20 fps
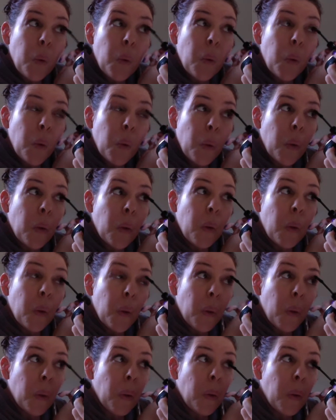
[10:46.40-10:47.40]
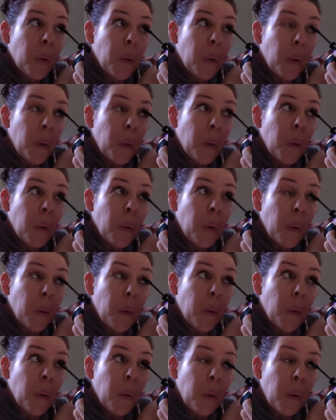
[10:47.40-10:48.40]

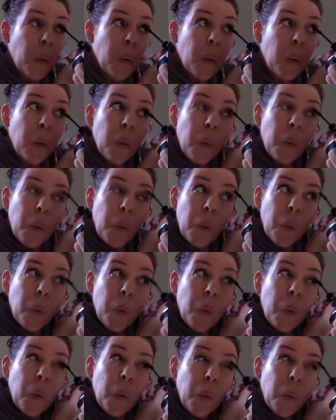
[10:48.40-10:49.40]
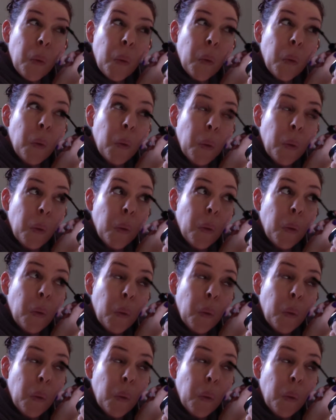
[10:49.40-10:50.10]
(no one is talking)